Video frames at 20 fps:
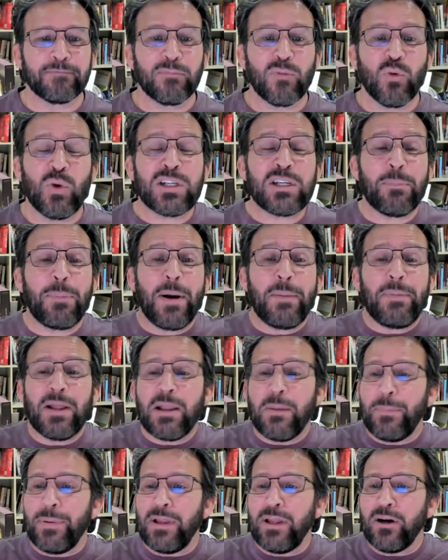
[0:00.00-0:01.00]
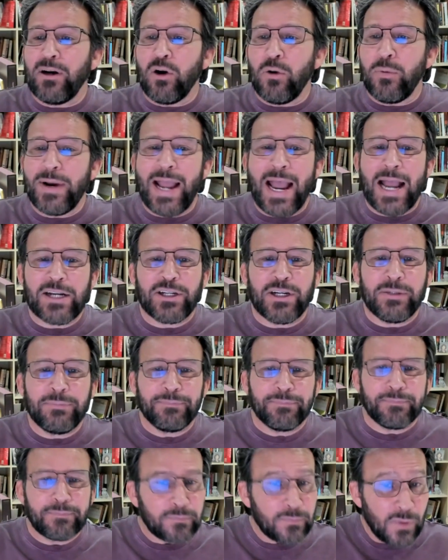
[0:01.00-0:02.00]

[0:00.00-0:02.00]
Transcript: What's the public and political reaction?